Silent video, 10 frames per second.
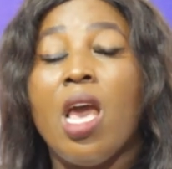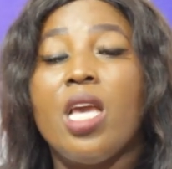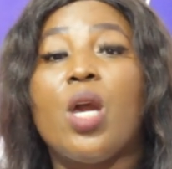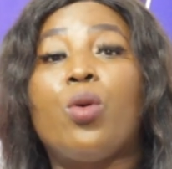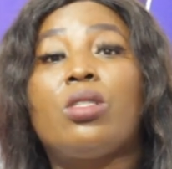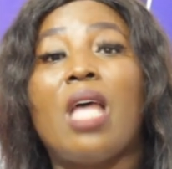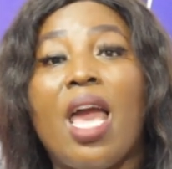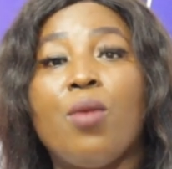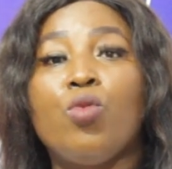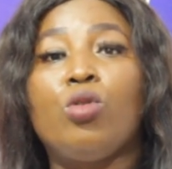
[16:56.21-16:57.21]
you will
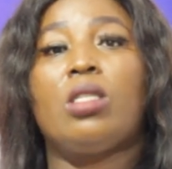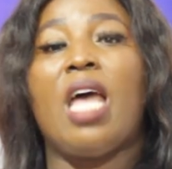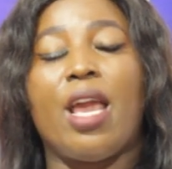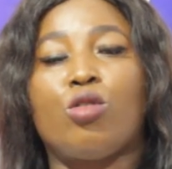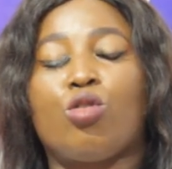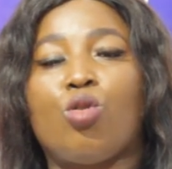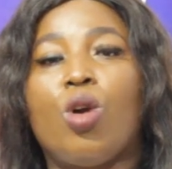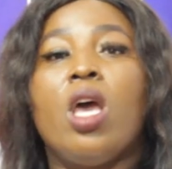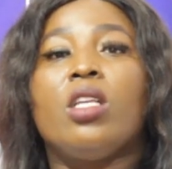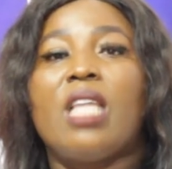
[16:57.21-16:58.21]
tie mood ties, so
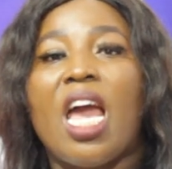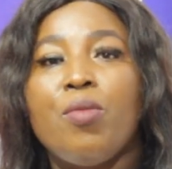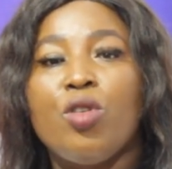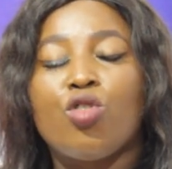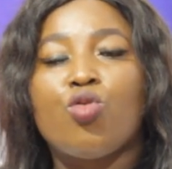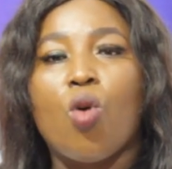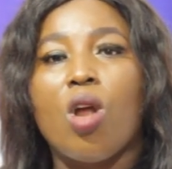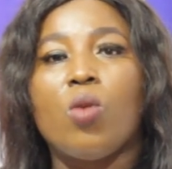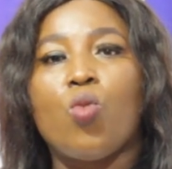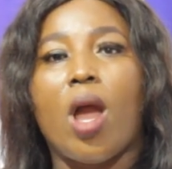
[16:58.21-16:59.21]
tie business, so
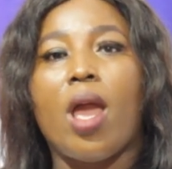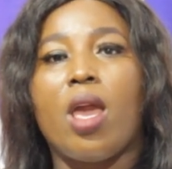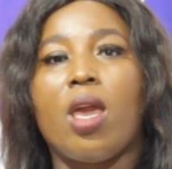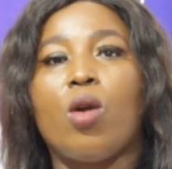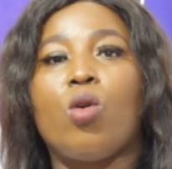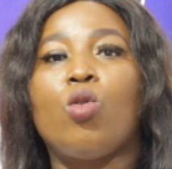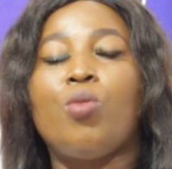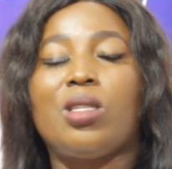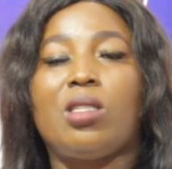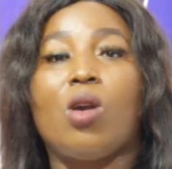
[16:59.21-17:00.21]
on,
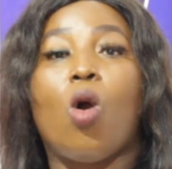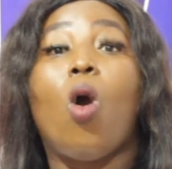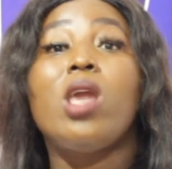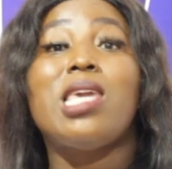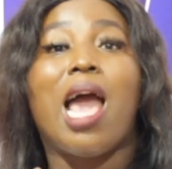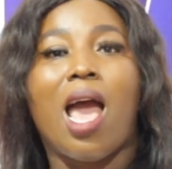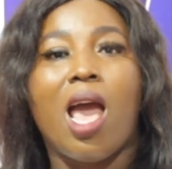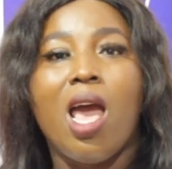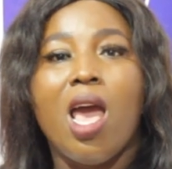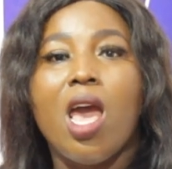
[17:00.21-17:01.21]
obese, oh, yeah.